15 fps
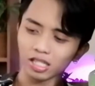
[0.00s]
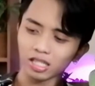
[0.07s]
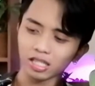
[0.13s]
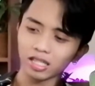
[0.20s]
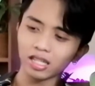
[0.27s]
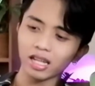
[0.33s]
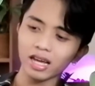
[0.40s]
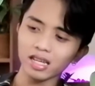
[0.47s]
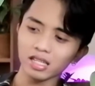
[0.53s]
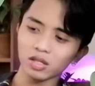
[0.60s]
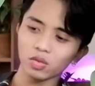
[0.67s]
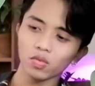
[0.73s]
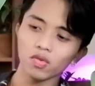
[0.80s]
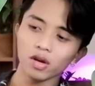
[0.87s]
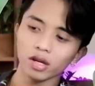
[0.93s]
The last
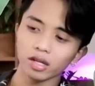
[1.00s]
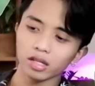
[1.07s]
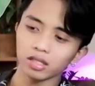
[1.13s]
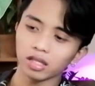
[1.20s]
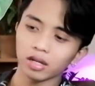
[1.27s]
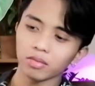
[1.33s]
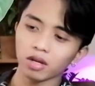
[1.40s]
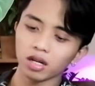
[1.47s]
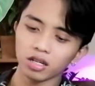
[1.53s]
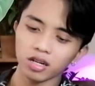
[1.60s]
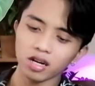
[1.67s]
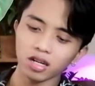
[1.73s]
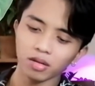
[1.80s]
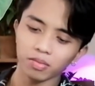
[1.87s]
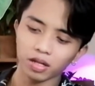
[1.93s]
one that I'm gonna
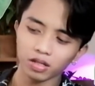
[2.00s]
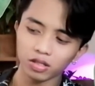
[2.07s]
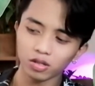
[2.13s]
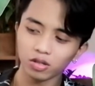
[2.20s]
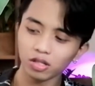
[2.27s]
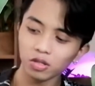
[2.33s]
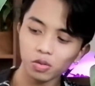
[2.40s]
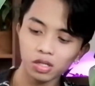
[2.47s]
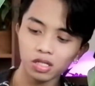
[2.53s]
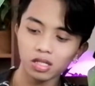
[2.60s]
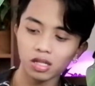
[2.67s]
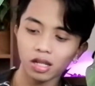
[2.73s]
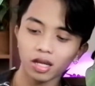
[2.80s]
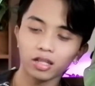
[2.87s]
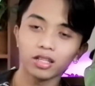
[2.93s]
talk about, so this was
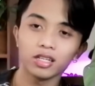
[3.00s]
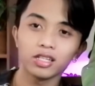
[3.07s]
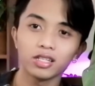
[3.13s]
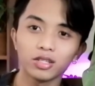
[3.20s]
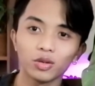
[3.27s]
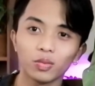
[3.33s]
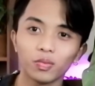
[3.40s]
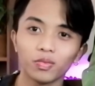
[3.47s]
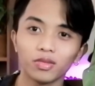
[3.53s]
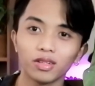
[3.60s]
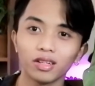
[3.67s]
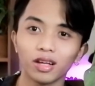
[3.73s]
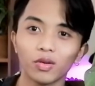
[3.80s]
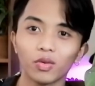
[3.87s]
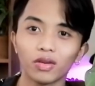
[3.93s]
like
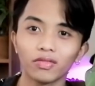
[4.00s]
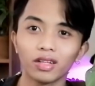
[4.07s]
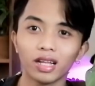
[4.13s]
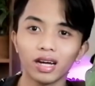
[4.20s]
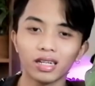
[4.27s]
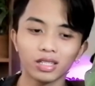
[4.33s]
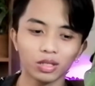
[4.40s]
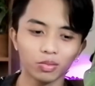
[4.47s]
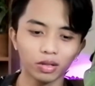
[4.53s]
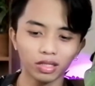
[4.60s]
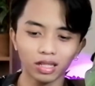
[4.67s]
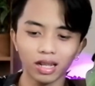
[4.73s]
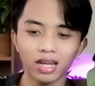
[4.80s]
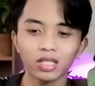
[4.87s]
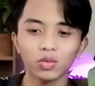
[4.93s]
one of the last, but the
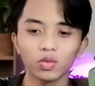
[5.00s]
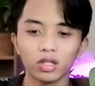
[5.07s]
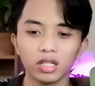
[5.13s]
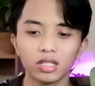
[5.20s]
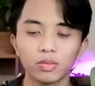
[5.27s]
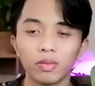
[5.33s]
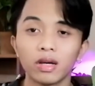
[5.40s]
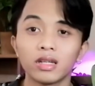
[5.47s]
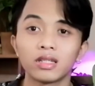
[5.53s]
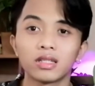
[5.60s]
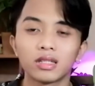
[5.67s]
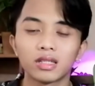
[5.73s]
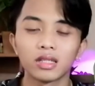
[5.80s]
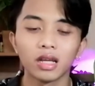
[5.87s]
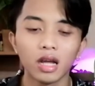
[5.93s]
last one is
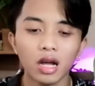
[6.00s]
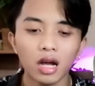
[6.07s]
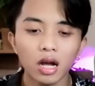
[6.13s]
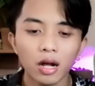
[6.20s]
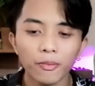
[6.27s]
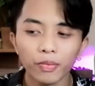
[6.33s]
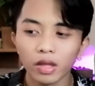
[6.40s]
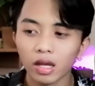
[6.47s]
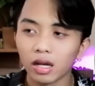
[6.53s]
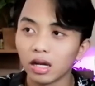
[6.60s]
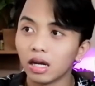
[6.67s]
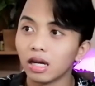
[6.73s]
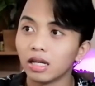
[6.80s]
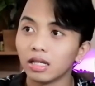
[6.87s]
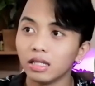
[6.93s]
pests.
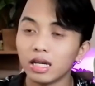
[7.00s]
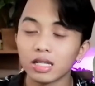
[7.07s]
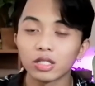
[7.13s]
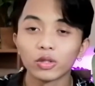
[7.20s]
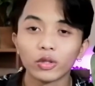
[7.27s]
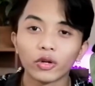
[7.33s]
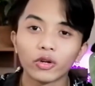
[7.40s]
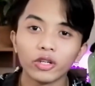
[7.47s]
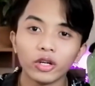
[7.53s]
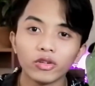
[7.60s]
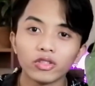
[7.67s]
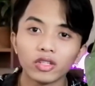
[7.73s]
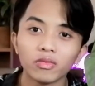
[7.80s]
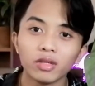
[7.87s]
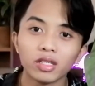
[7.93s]
Yes,
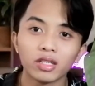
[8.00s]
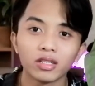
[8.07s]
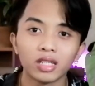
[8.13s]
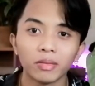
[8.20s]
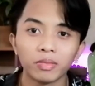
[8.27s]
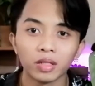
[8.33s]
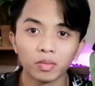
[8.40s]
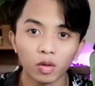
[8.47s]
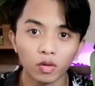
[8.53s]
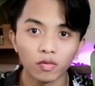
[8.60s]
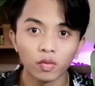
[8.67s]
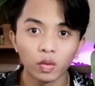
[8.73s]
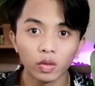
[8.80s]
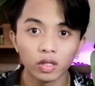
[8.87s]
Gloriosum is susceptible for